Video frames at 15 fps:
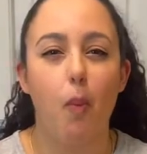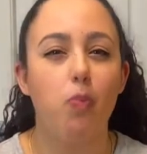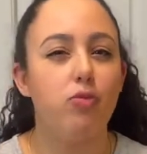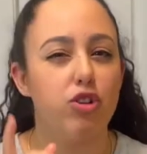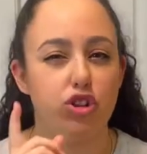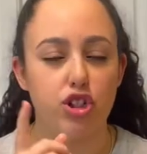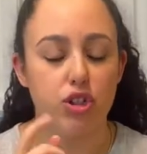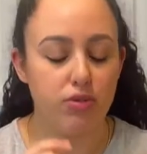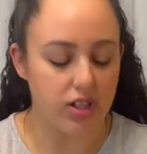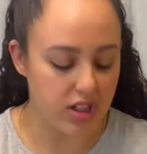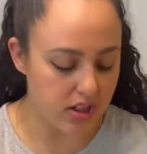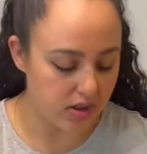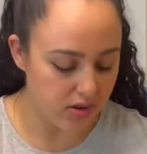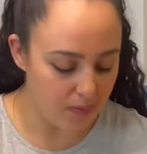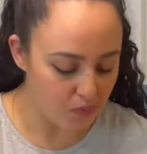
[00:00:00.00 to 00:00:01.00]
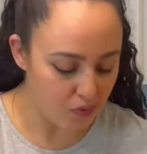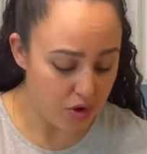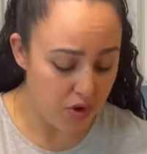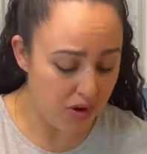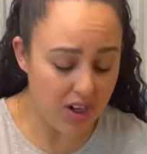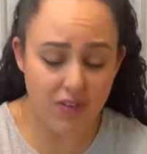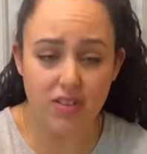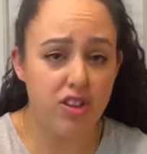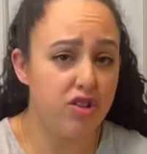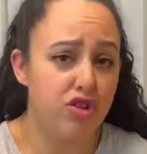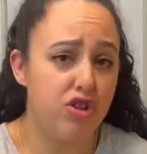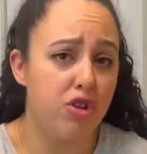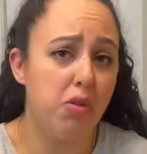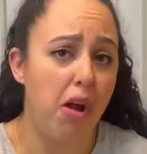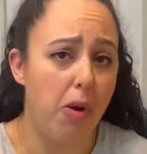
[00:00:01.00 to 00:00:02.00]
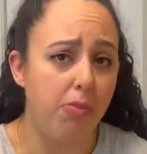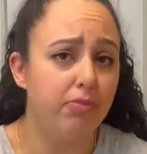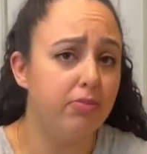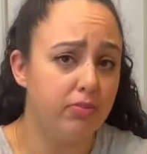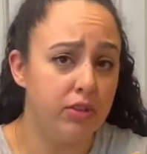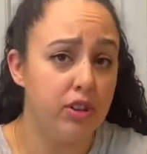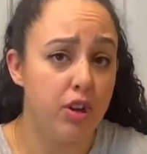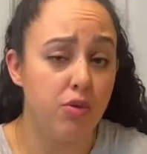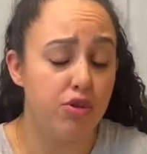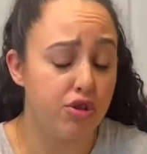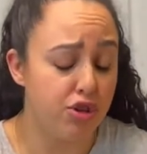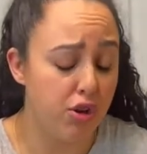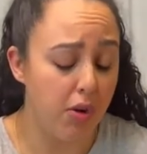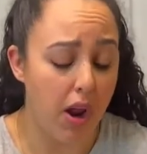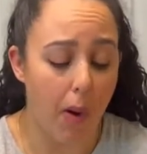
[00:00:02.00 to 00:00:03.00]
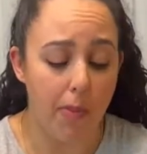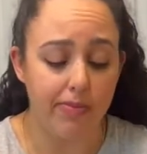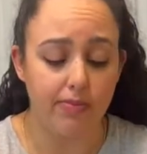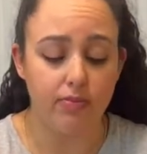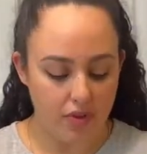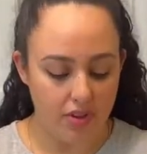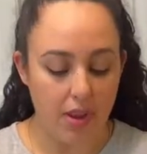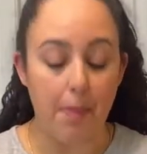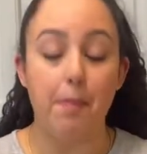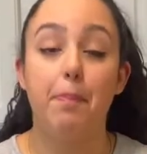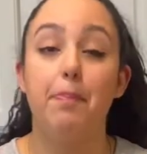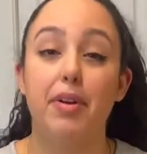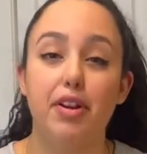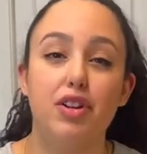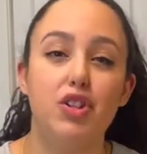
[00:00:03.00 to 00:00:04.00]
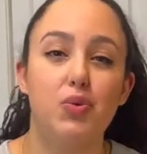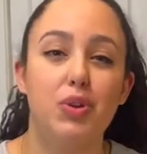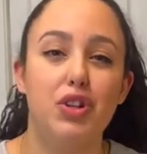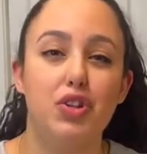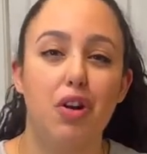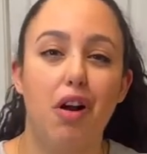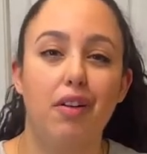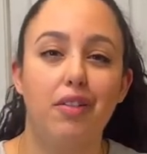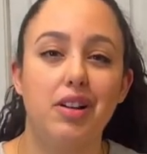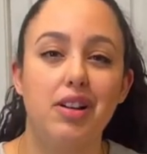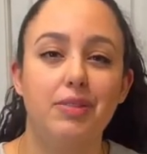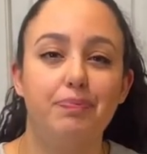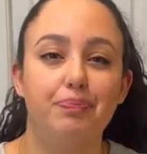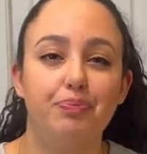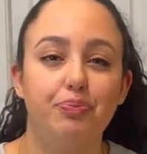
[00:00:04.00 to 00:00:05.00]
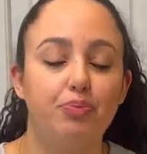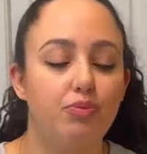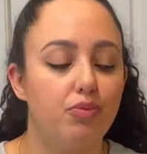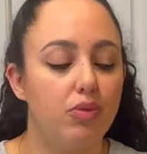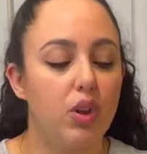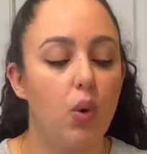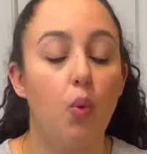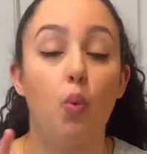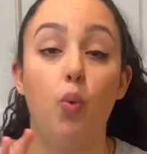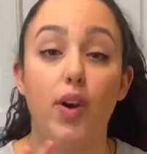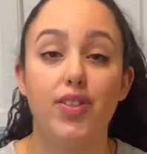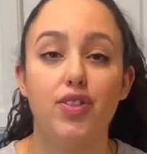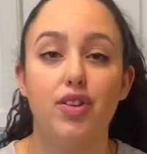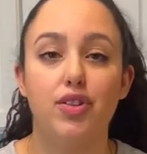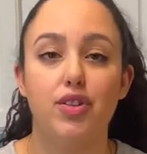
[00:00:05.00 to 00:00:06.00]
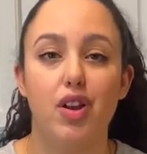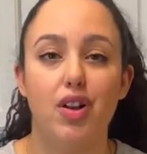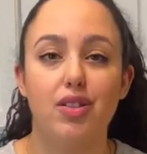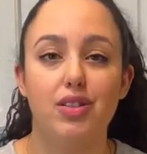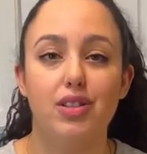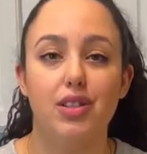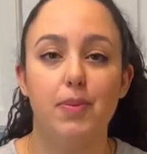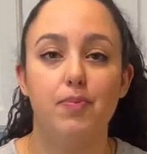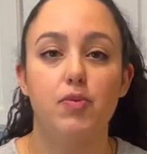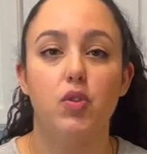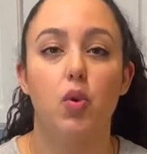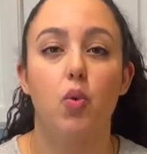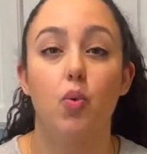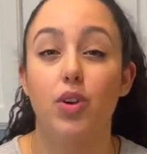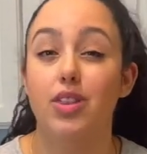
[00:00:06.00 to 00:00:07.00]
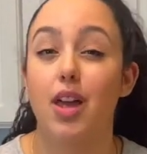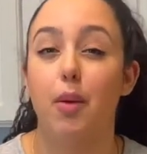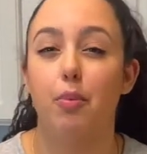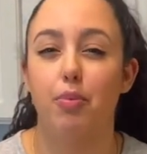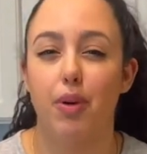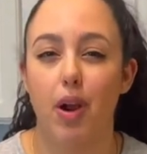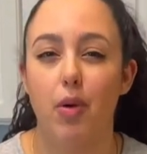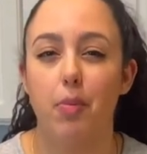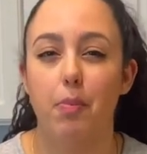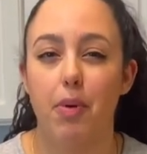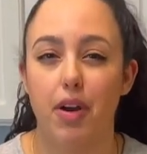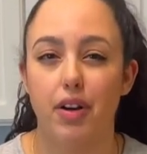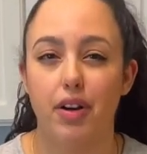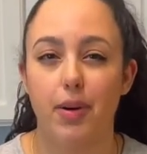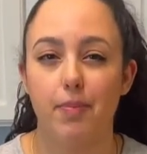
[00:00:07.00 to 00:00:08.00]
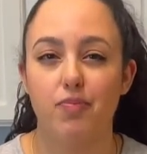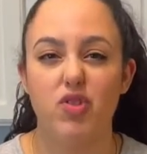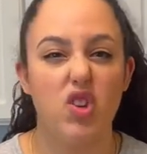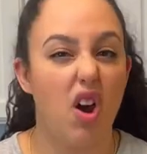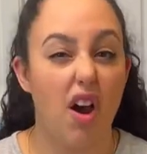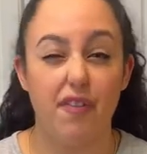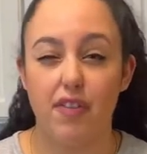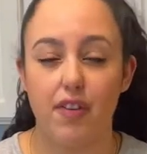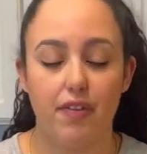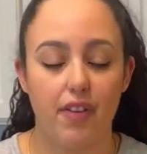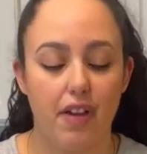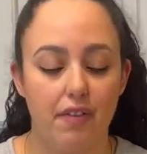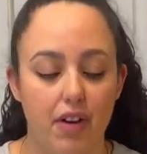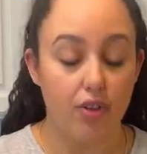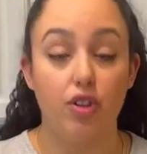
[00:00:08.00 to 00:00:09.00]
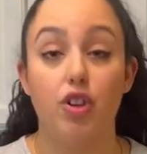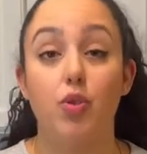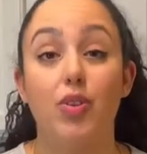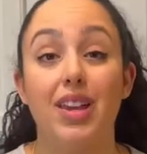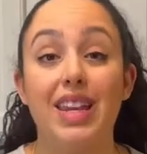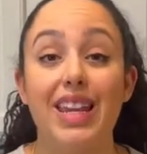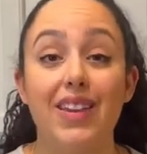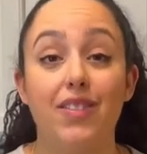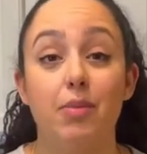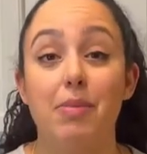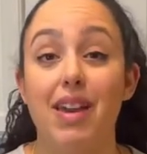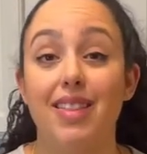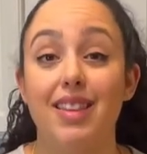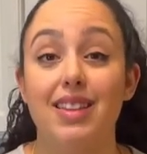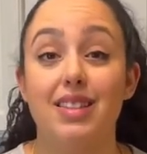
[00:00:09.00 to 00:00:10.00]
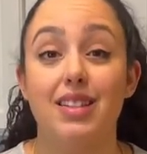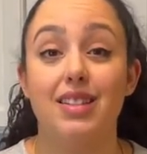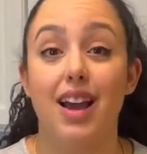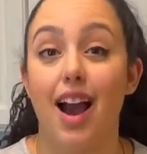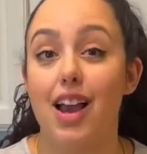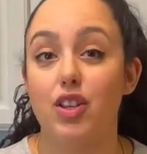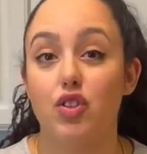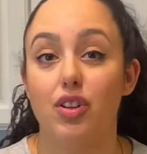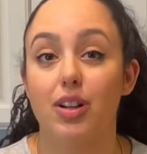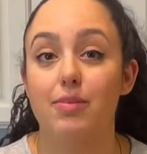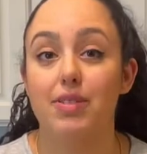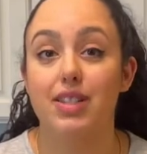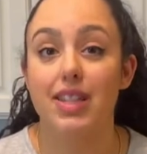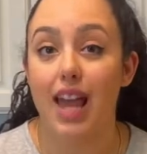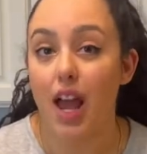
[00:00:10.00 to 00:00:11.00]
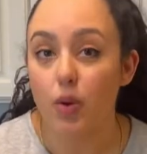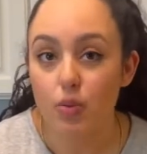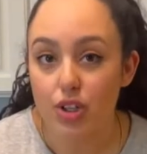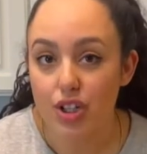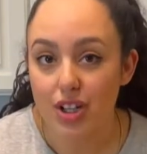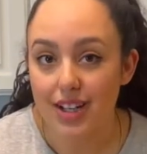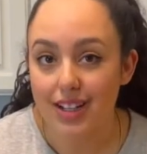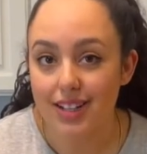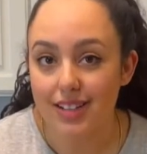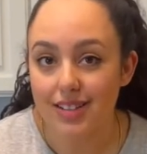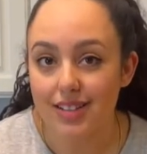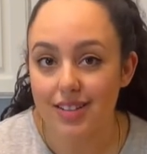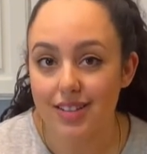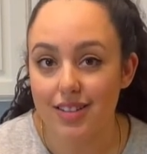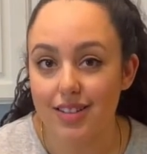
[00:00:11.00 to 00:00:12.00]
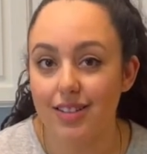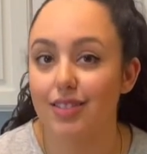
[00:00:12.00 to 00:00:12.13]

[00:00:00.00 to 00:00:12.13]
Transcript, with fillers: the chewiness. You don't even need to chew it. You know it's chewy. The bittersweet chocolate with the salt, with that brown butter toffee flavor. You can even make these into ice cream sandwiches.